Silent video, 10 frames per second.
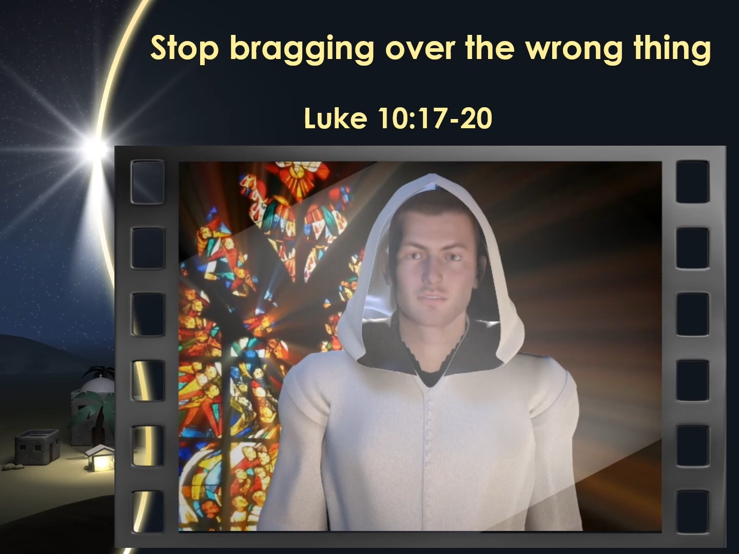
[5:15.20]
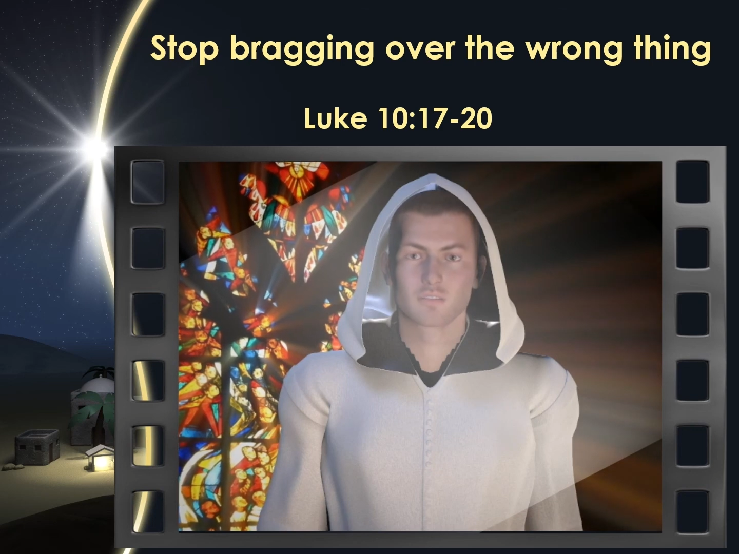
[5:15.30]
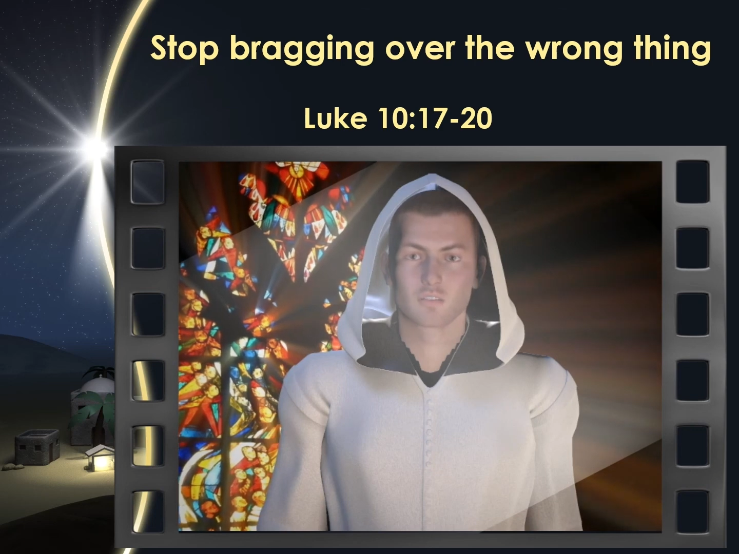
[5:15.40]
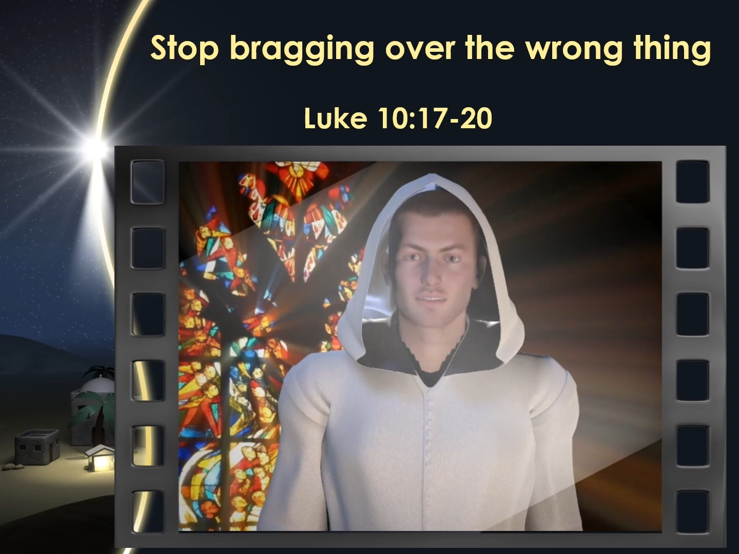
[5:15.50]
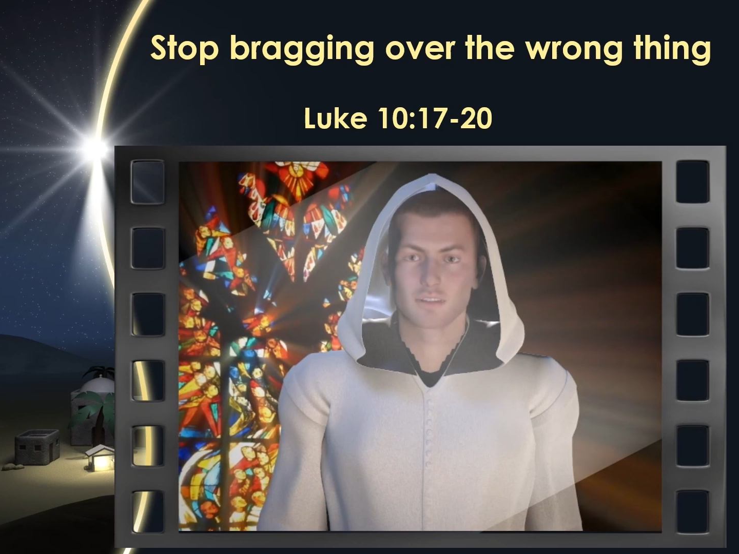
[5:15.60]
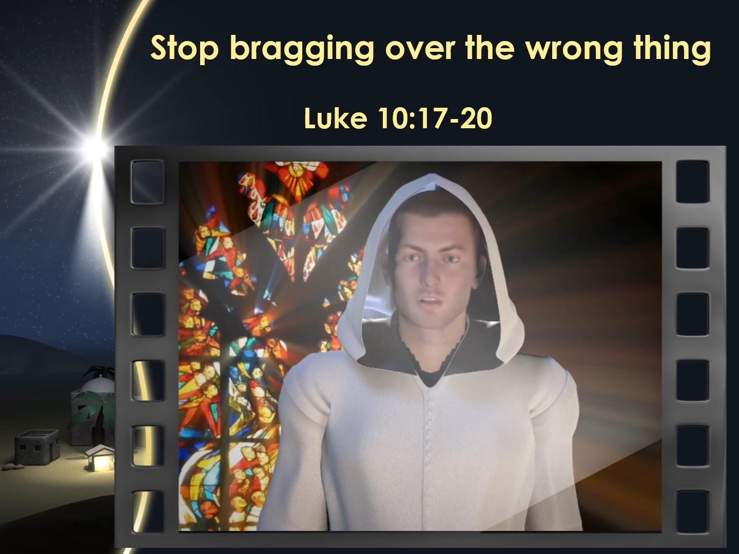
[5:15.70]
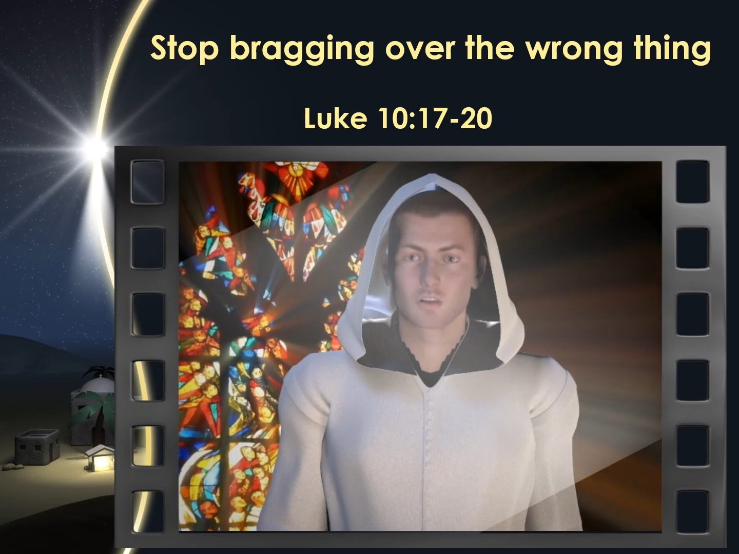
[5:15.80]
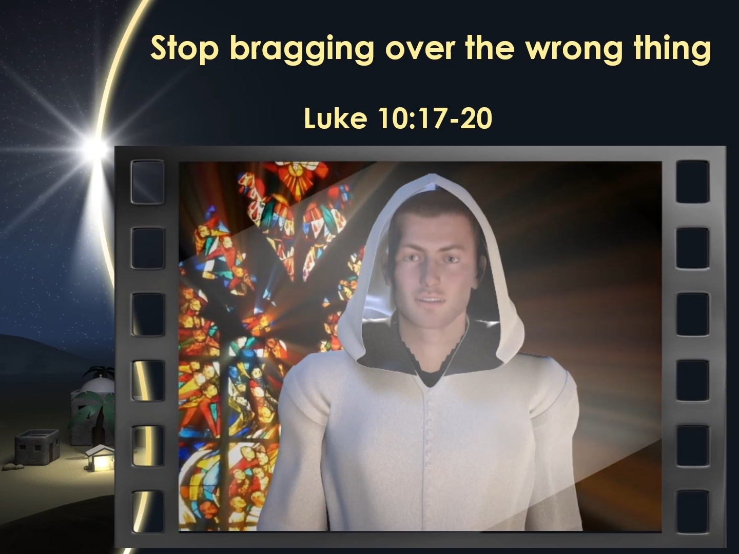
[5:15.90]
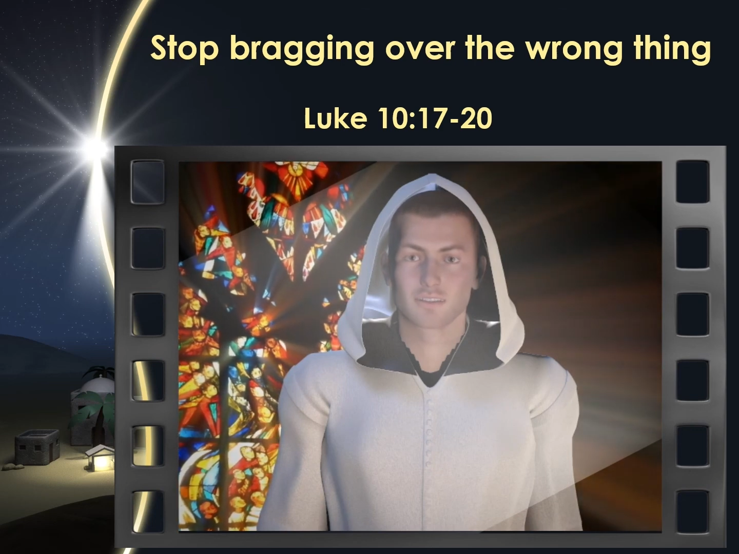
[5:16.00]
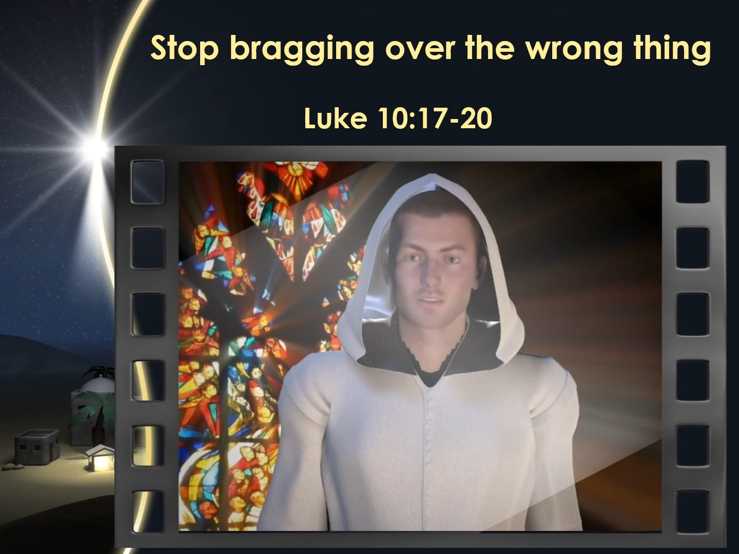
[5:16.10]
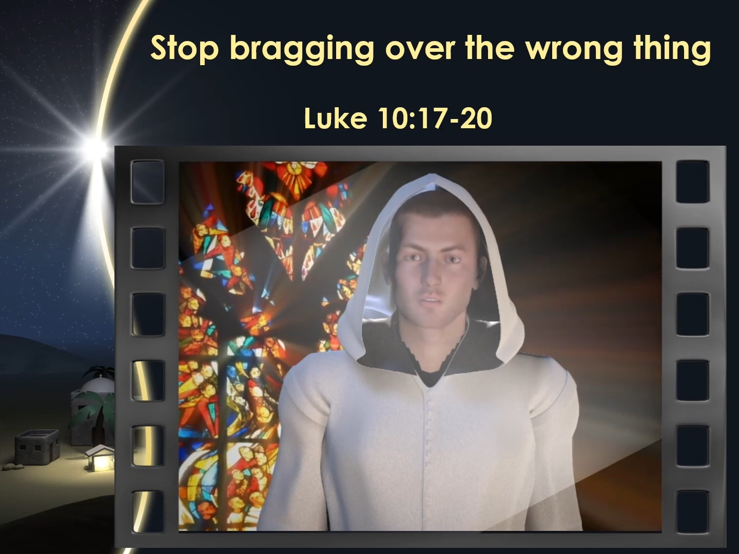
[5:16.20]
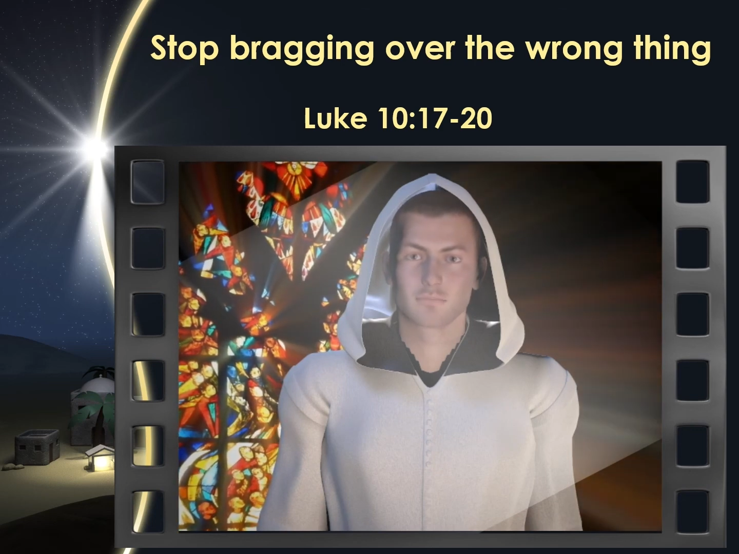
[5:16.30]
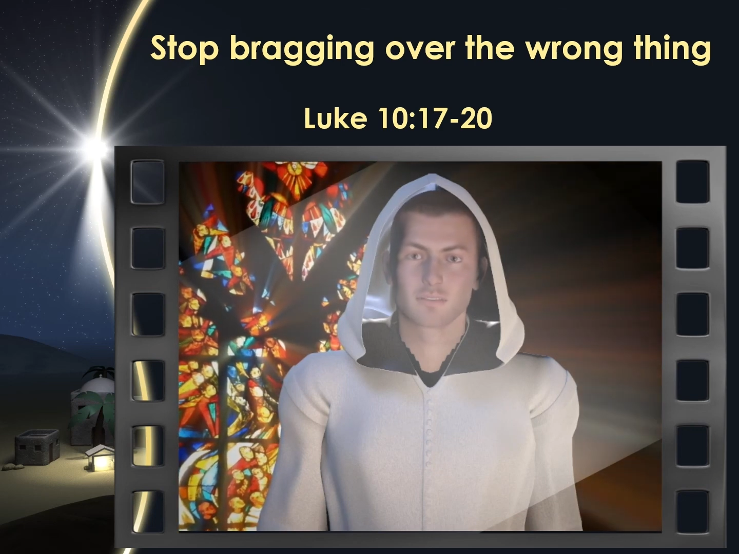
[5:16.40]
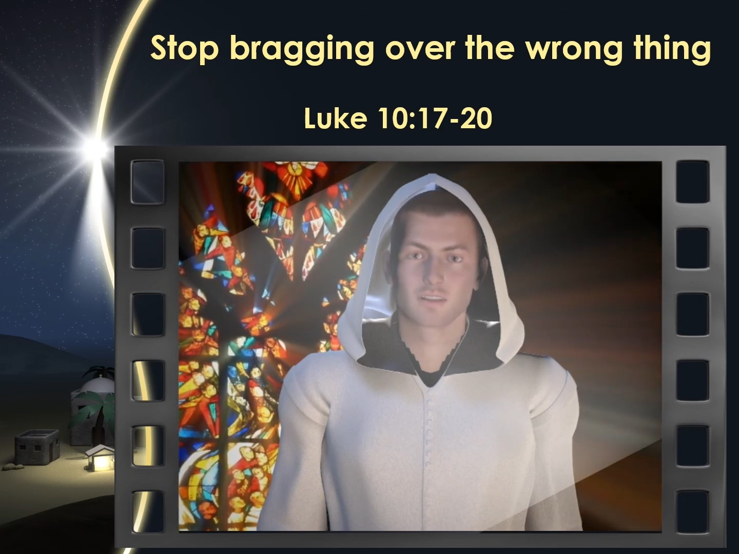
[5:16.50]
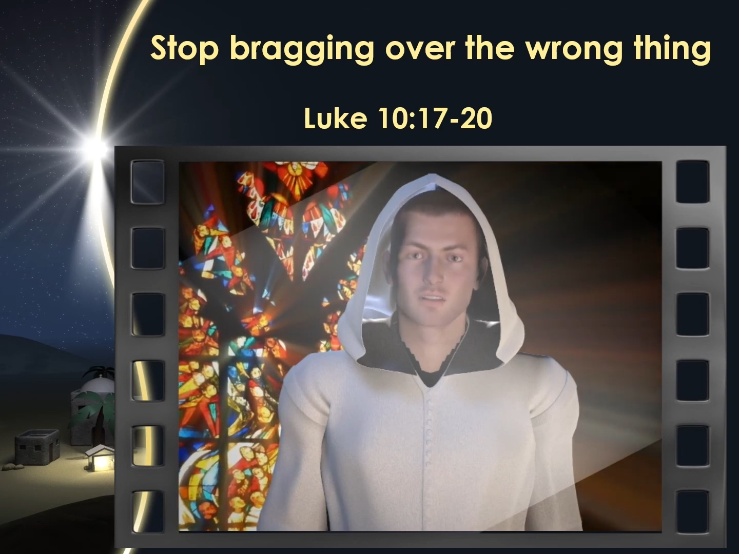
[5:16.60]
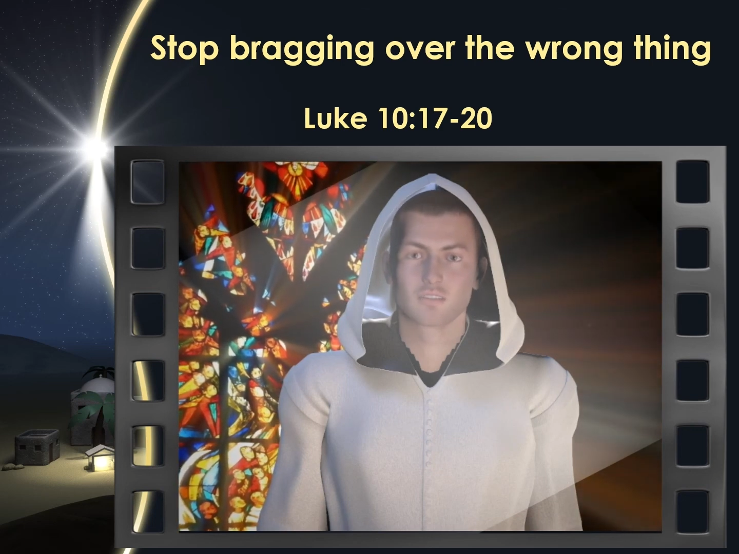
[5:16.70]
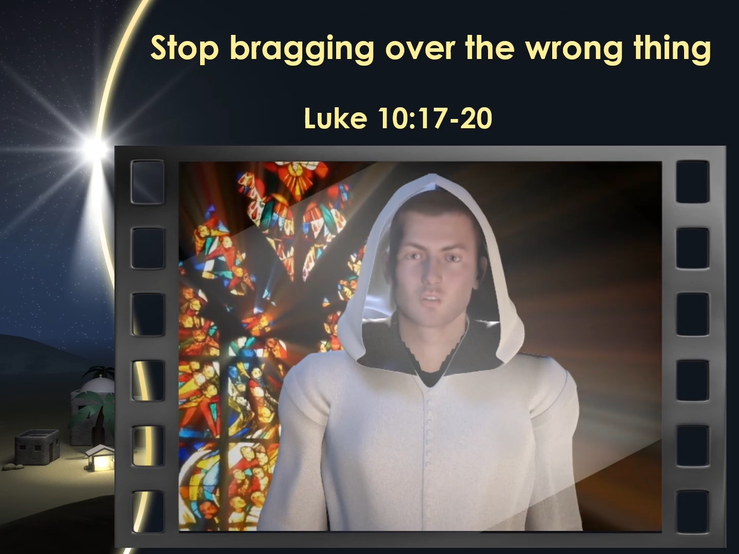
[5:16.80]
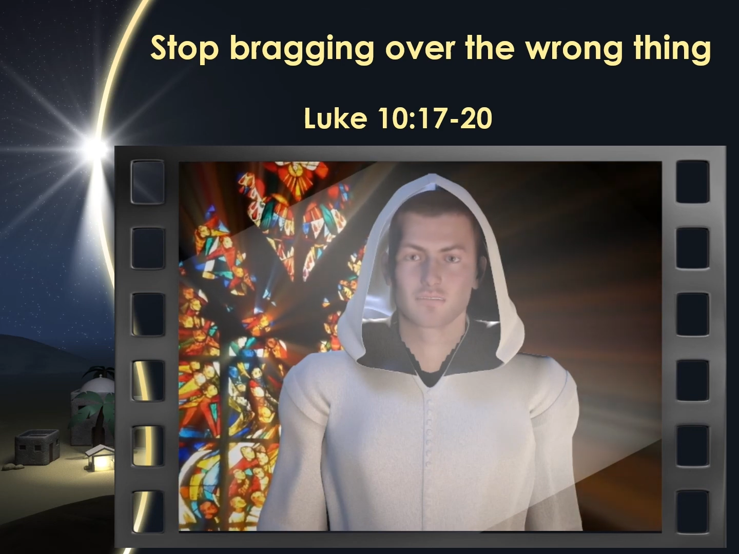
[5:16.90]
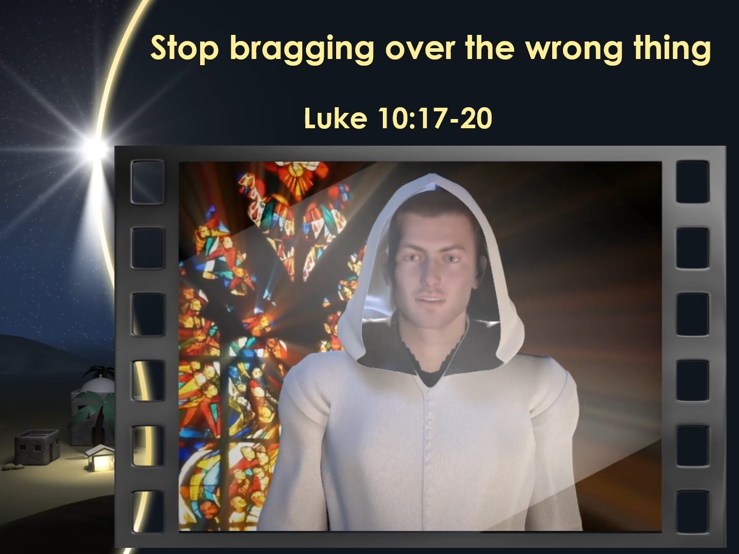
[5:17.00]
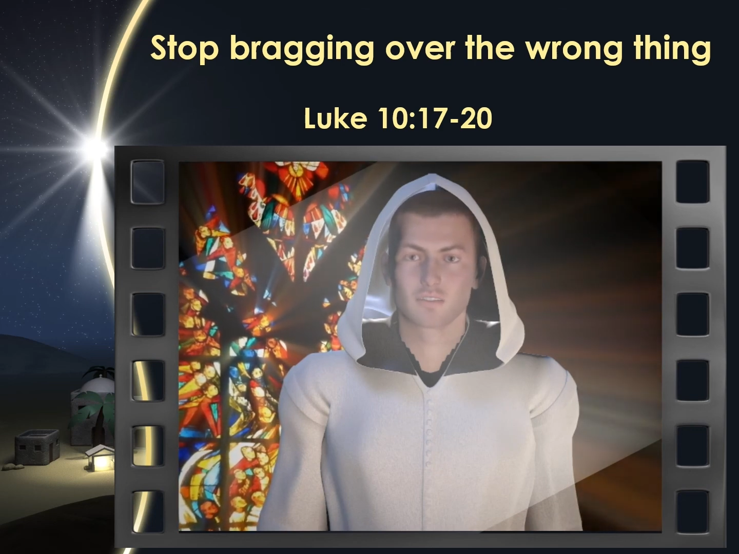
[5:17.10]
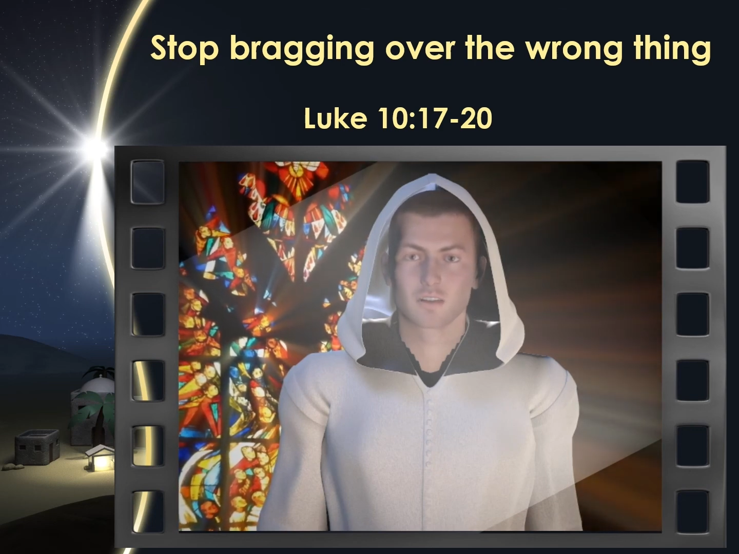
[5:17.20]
Behold, I give you power to tread